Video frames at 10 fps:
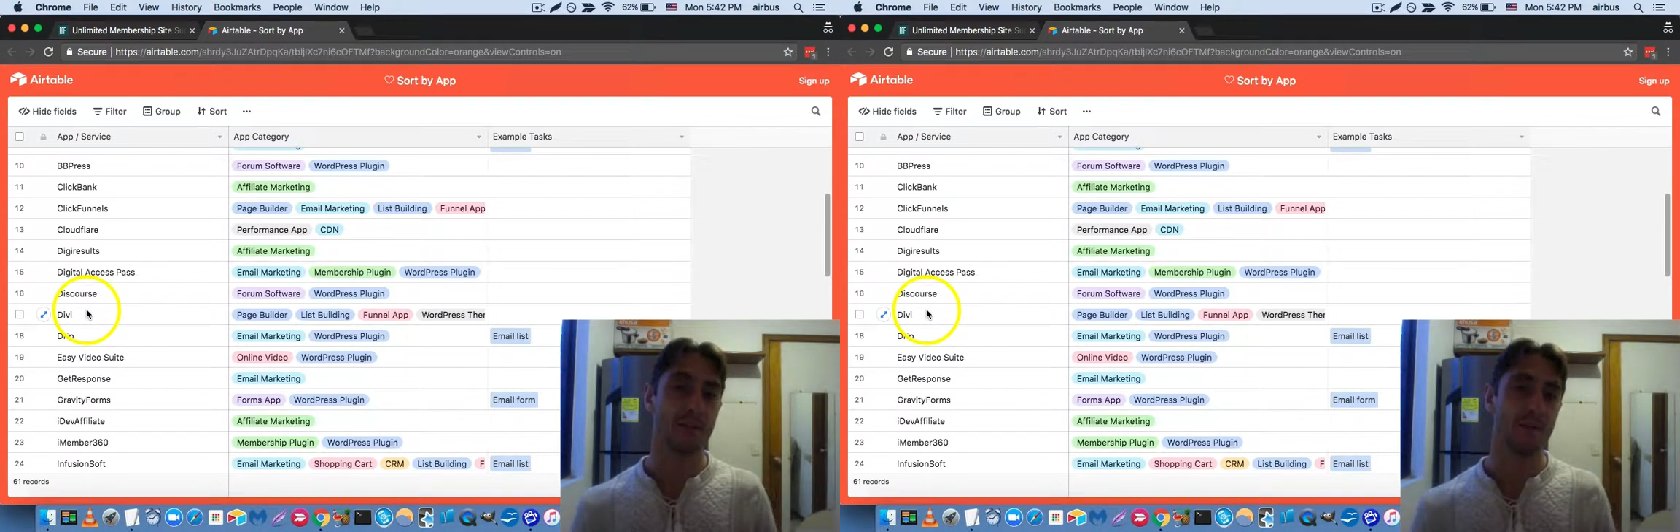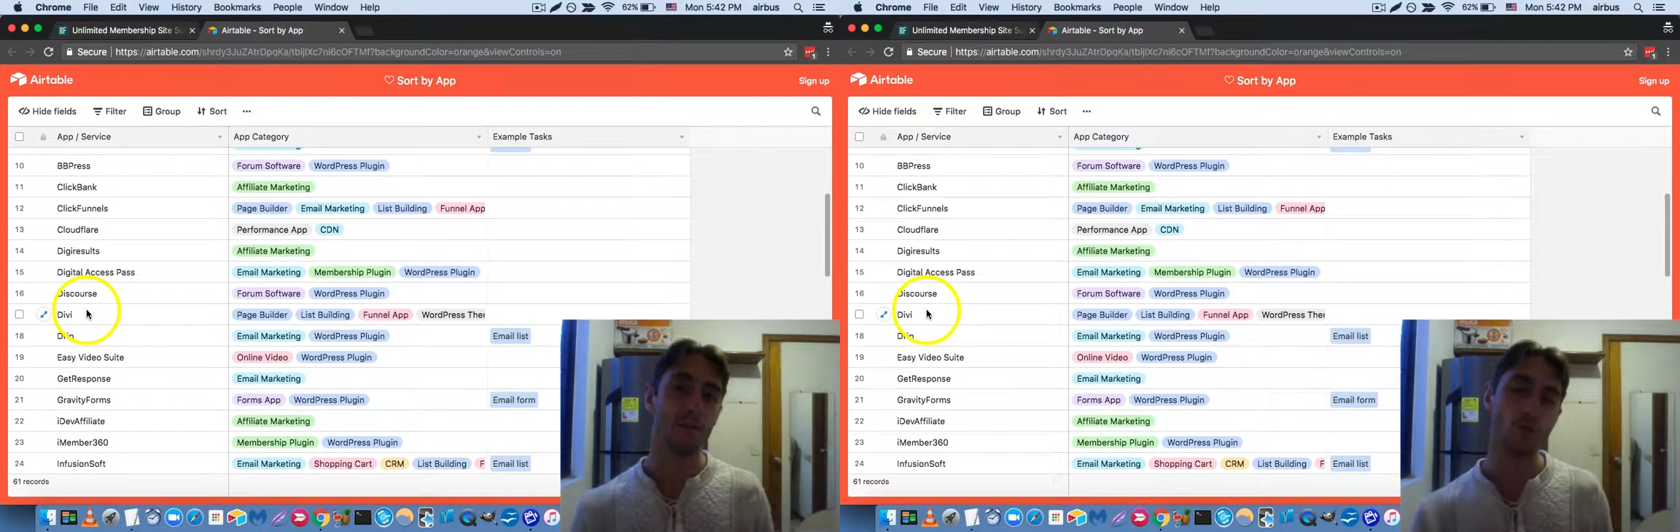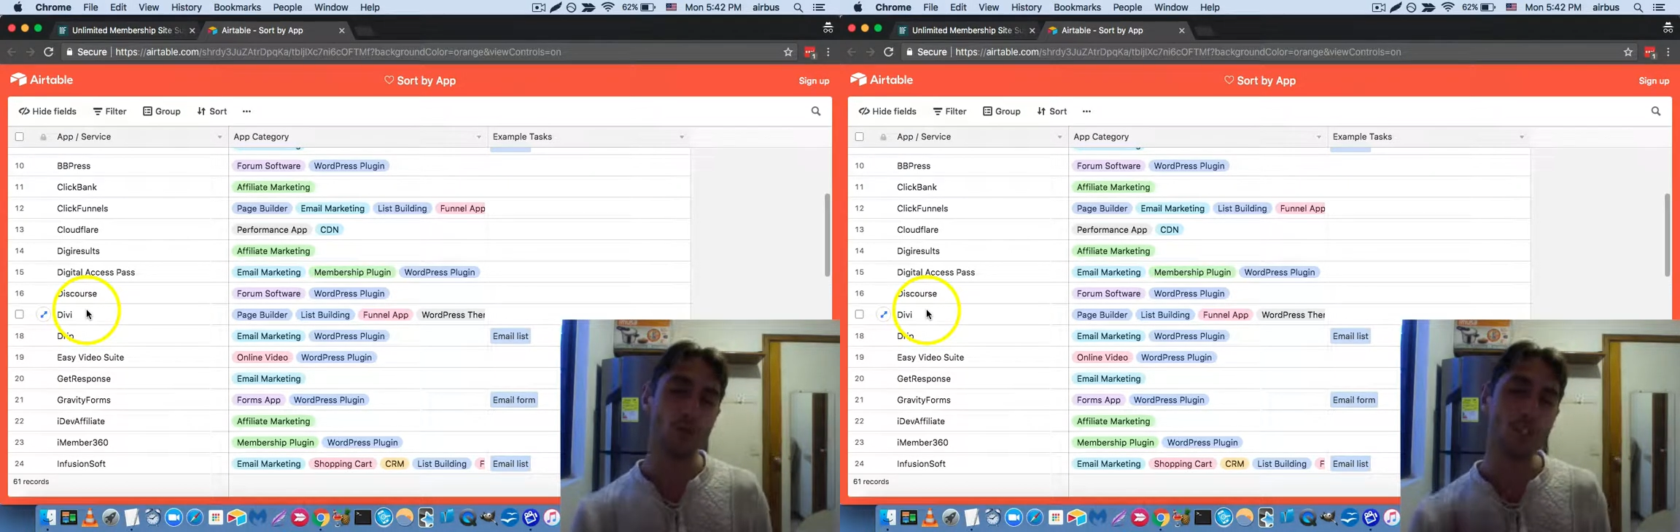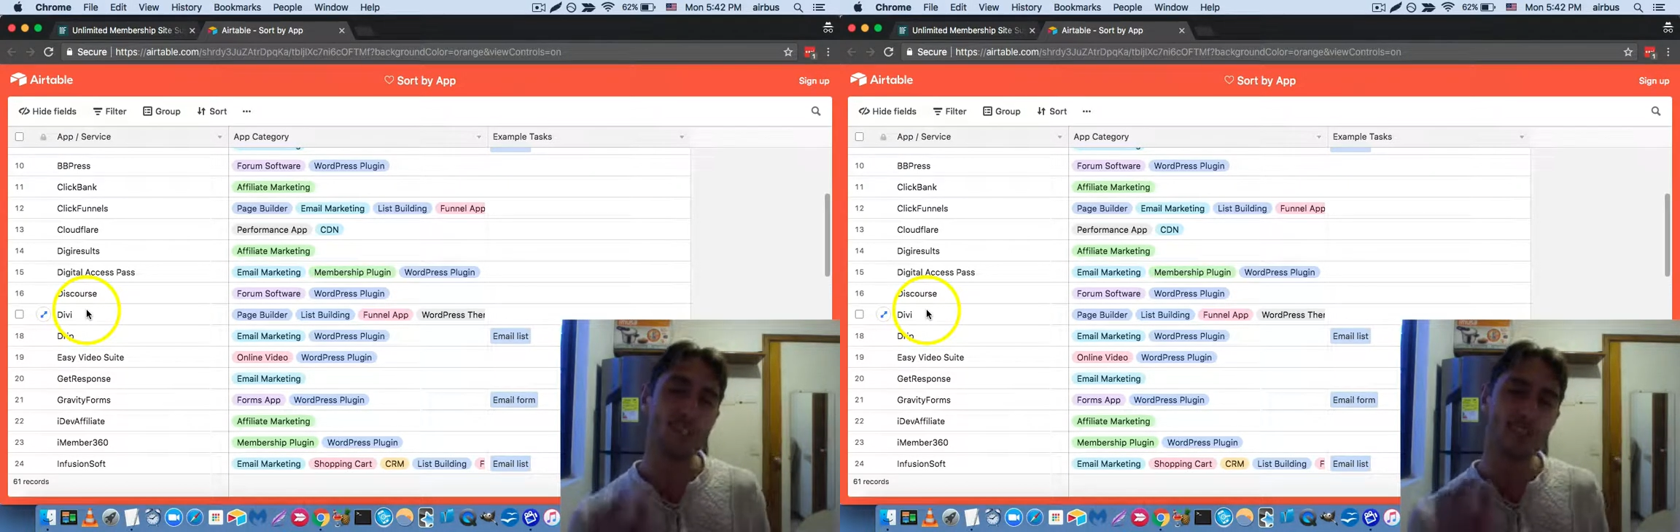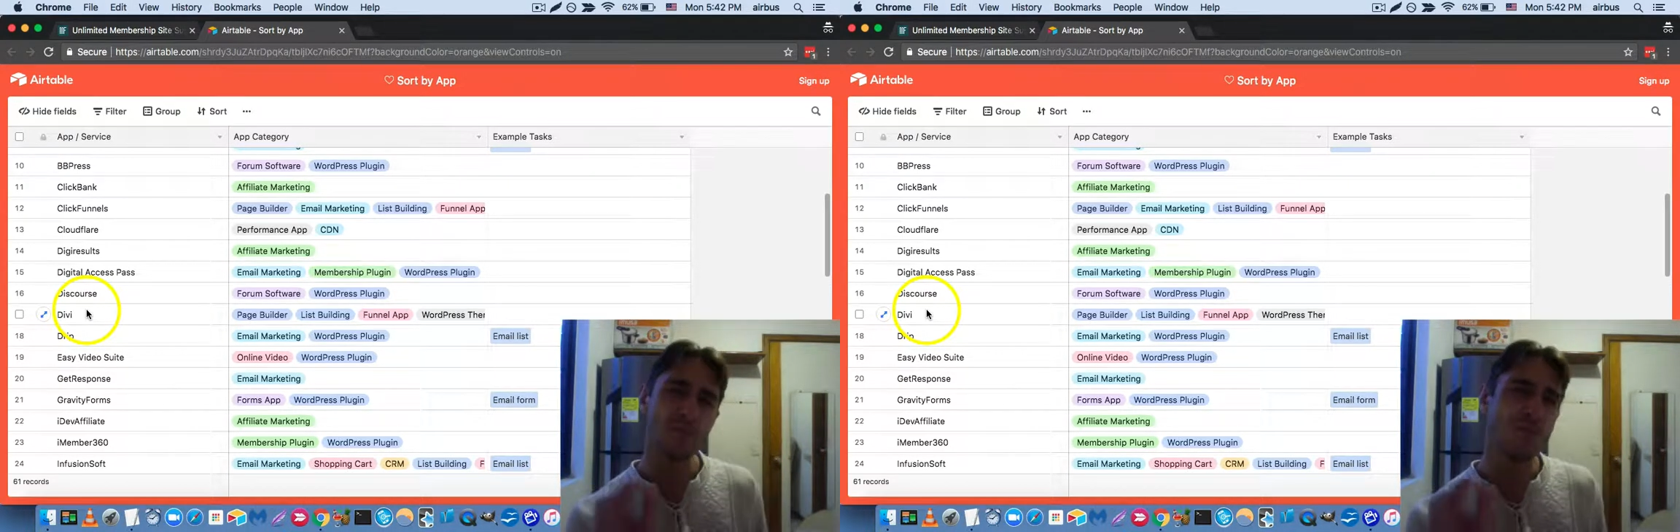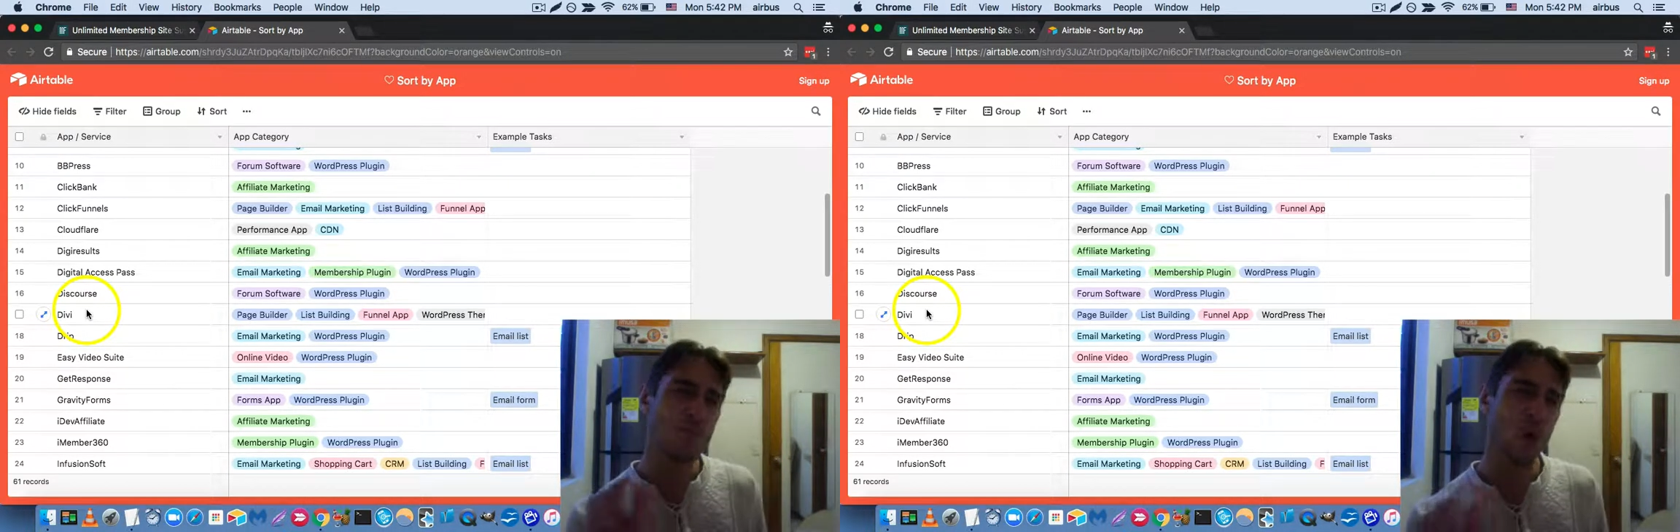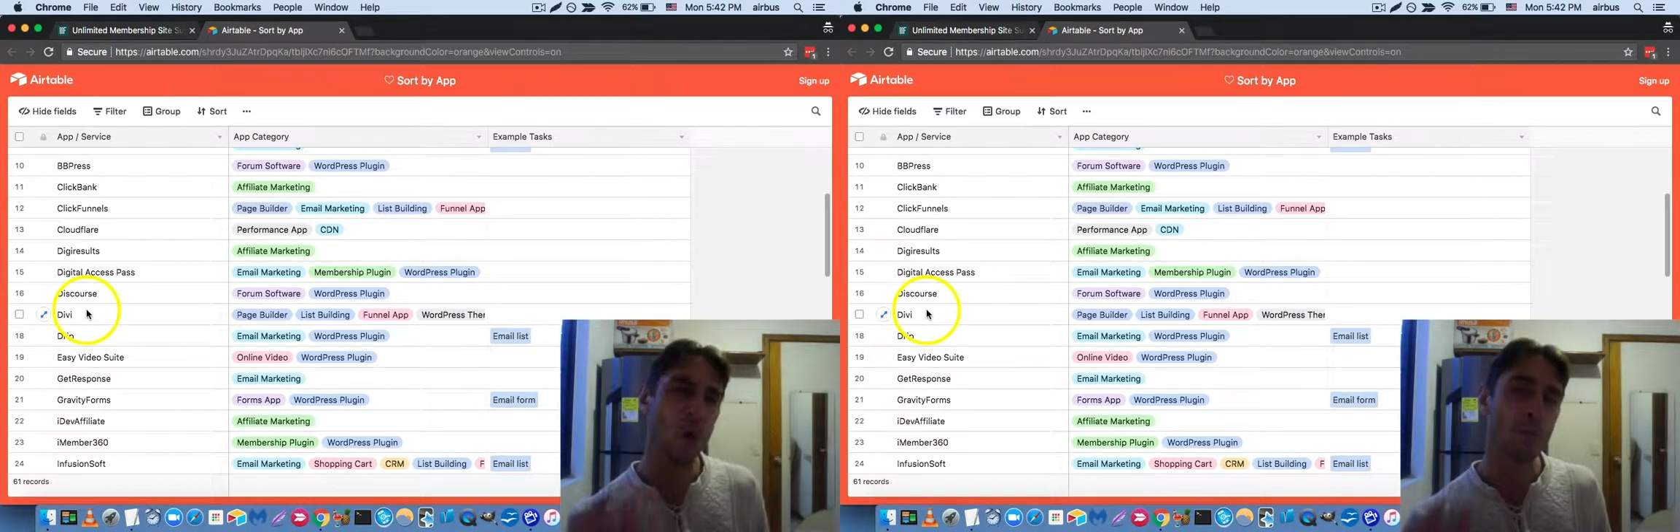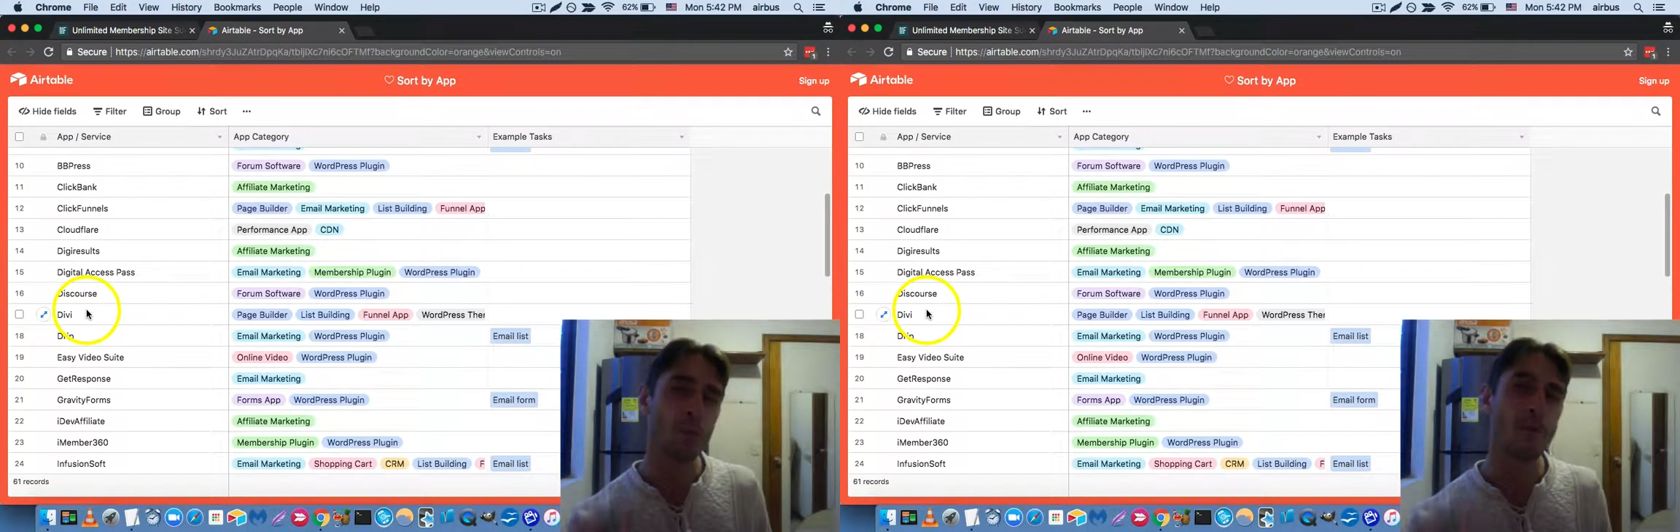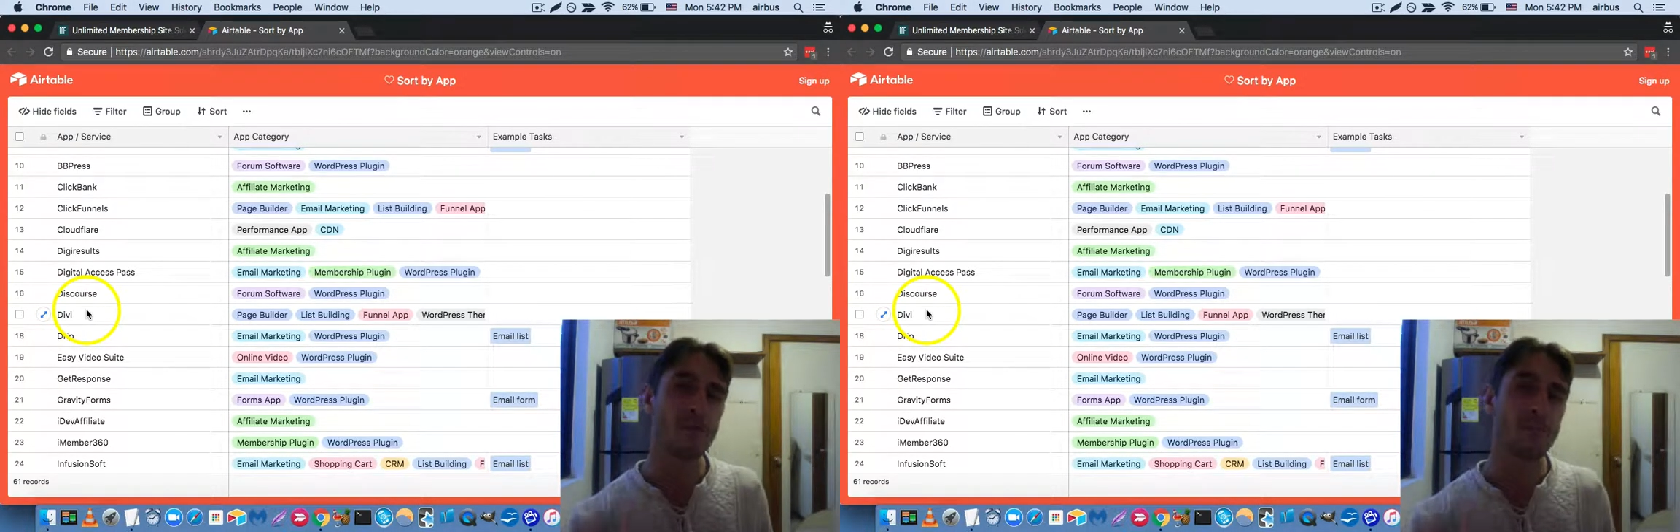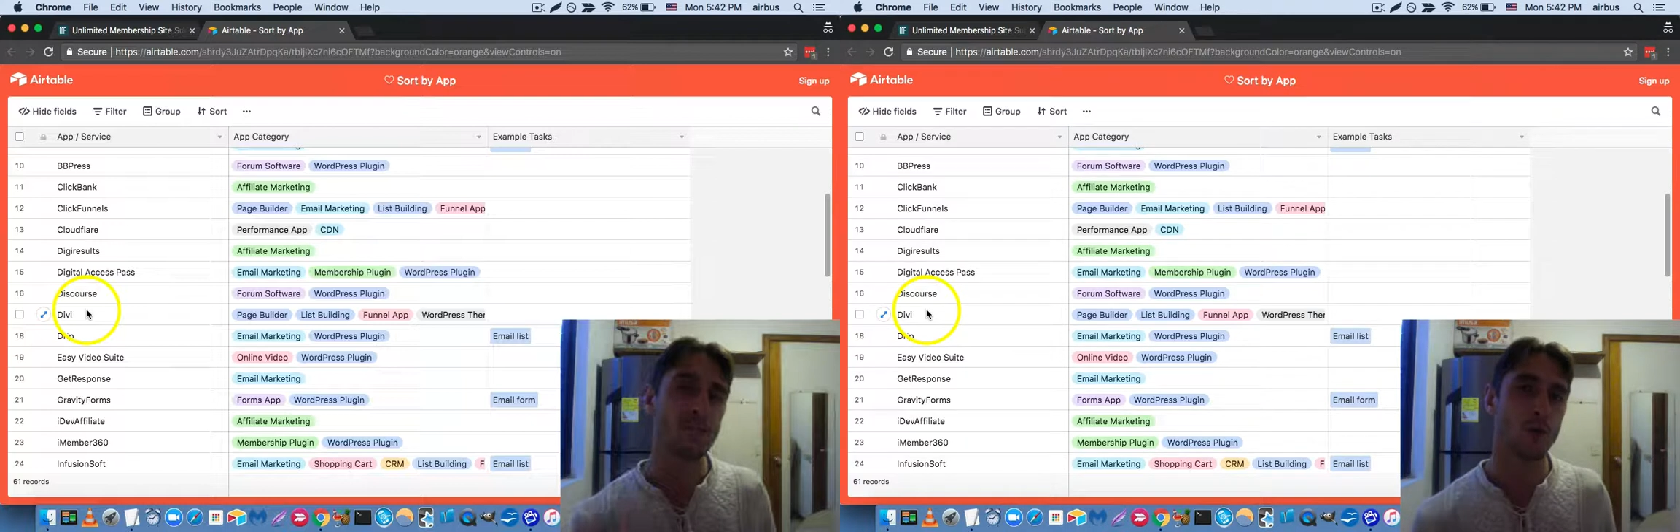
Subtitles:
If you just need some small piece,